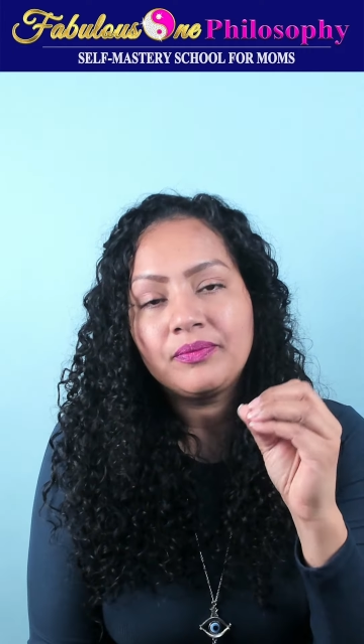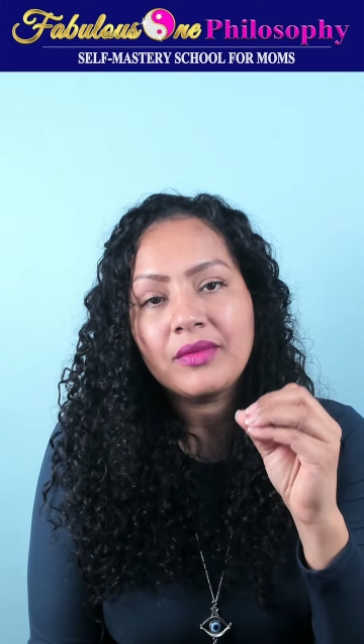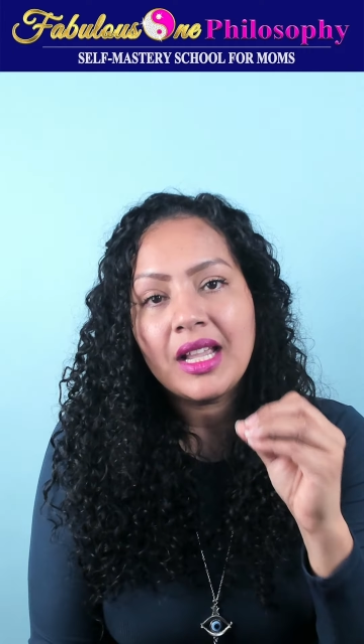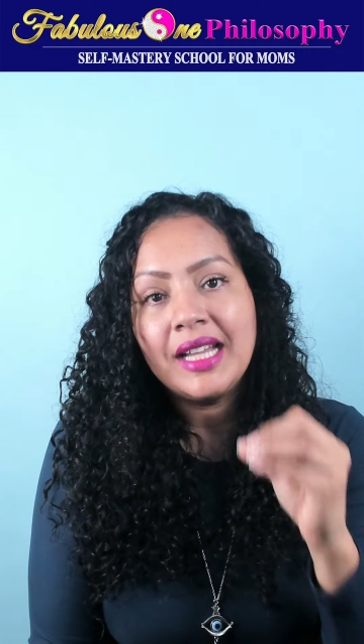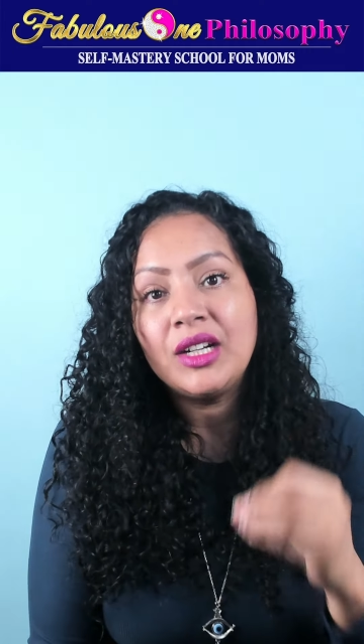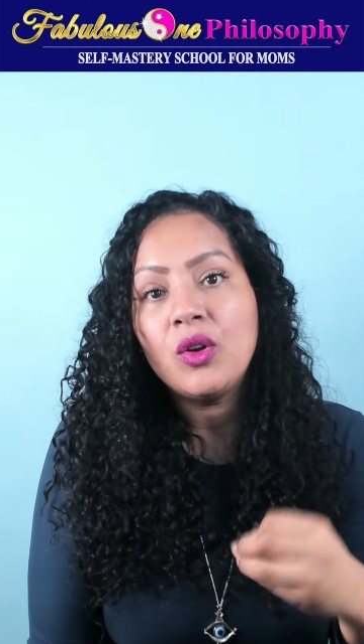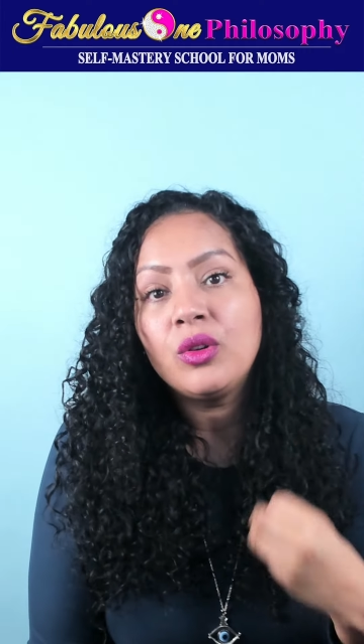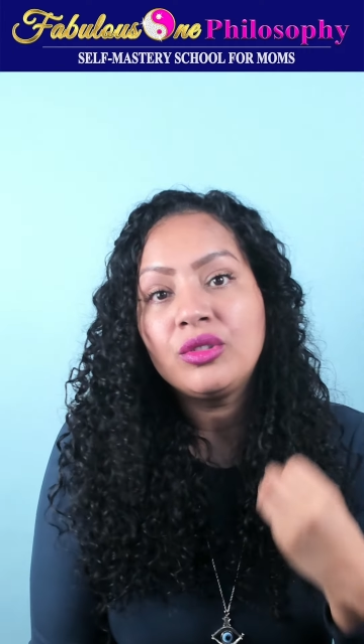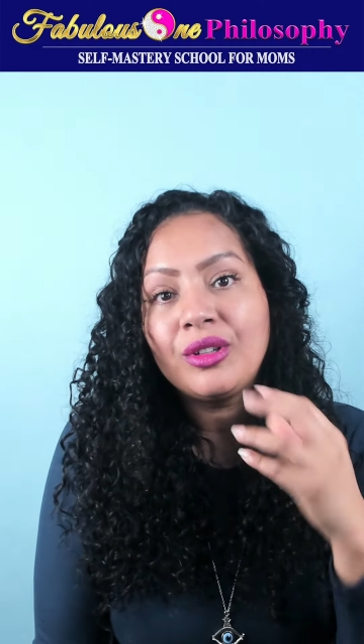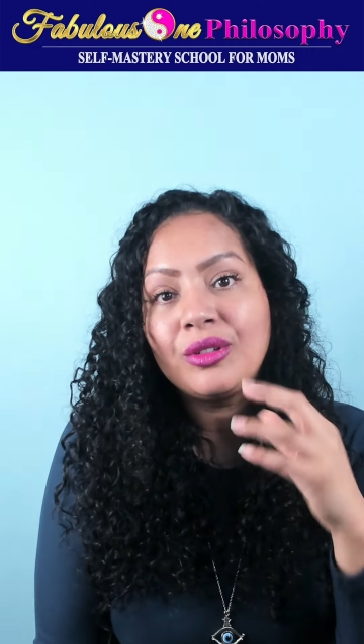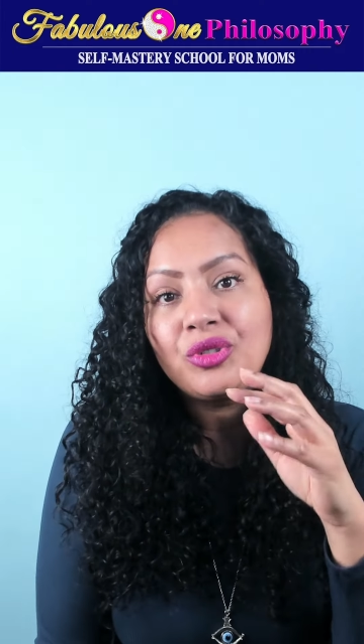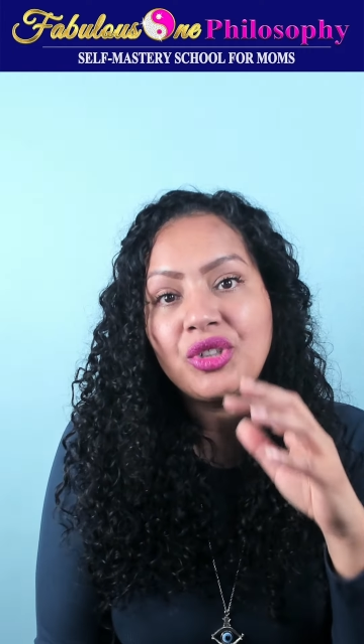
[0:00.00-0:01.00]
And it
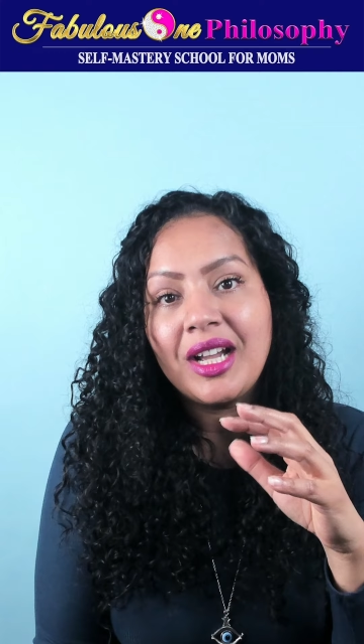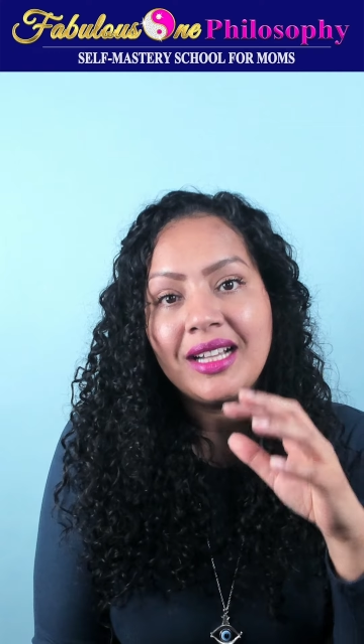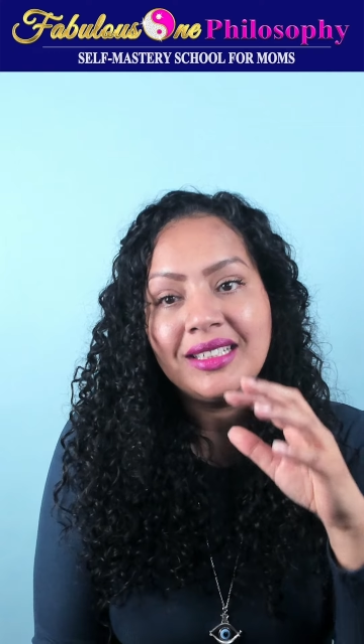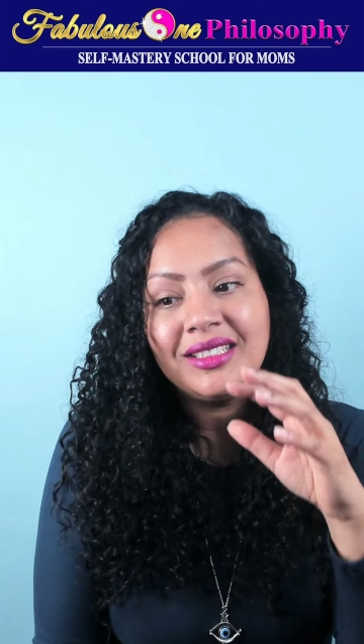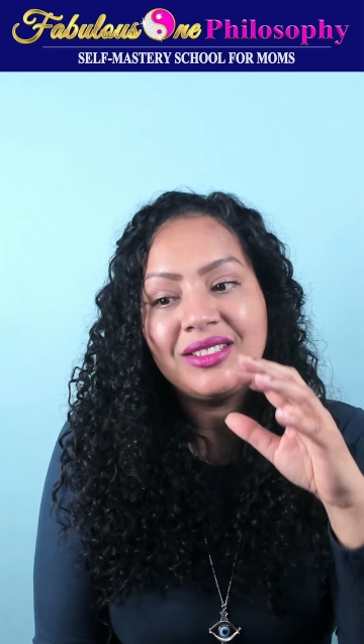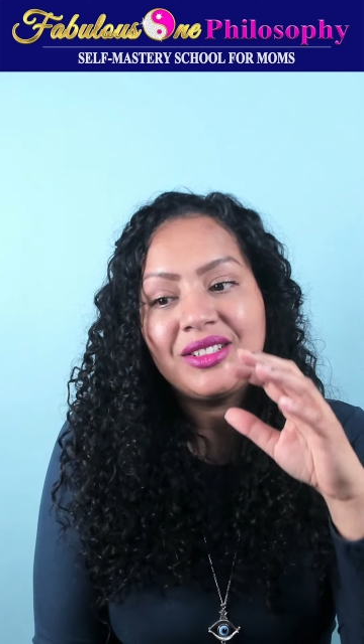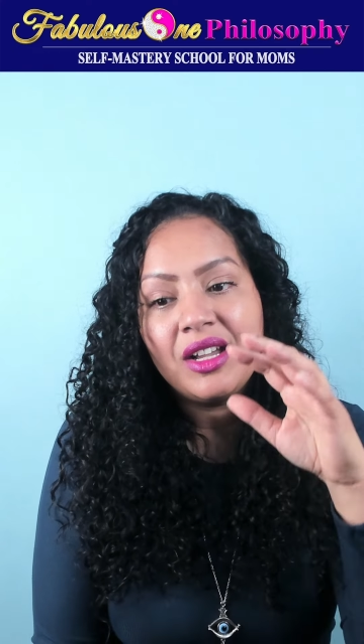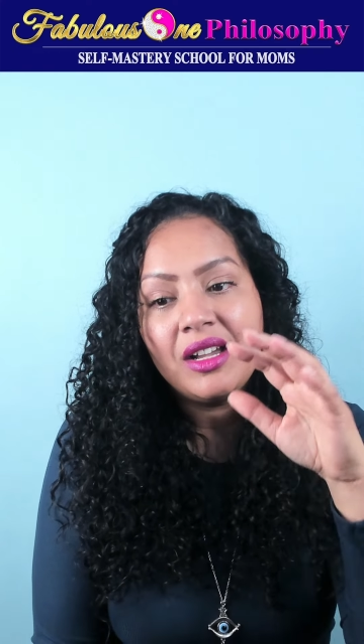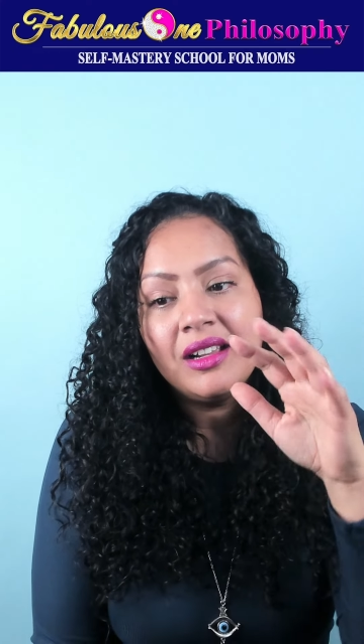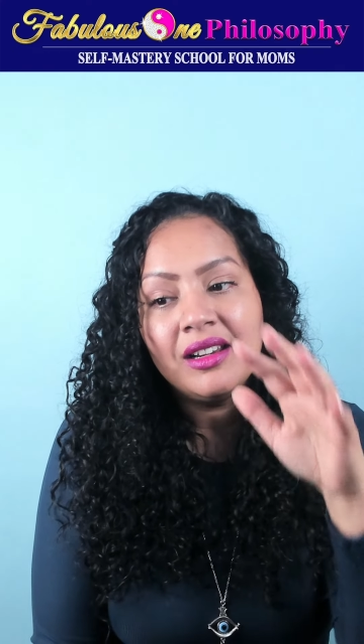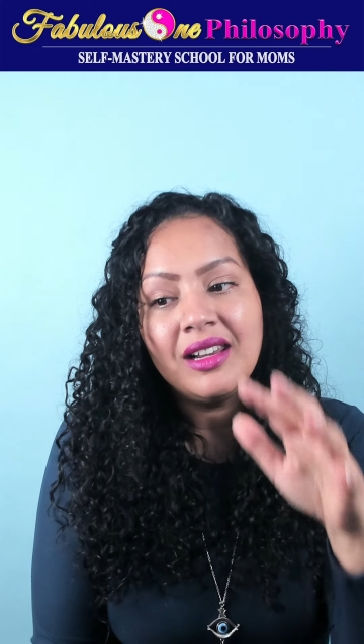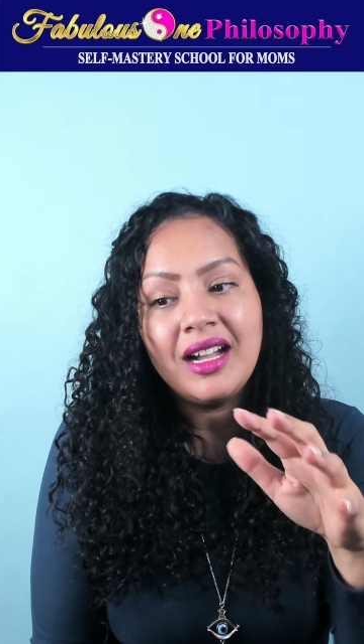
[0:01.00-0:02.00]
also shines a
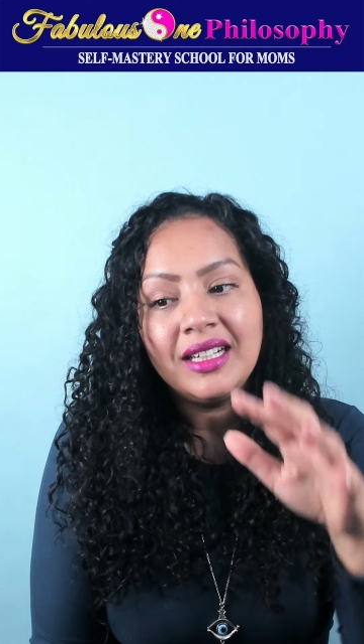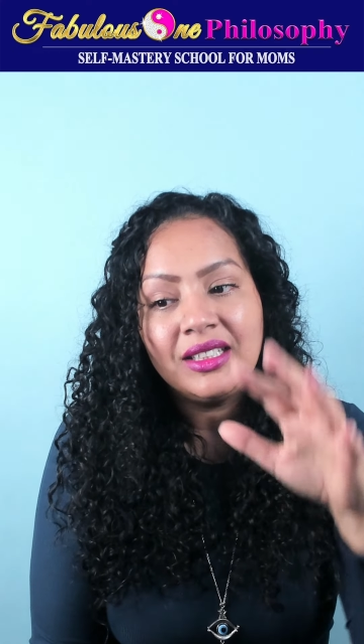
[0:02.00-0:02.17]
light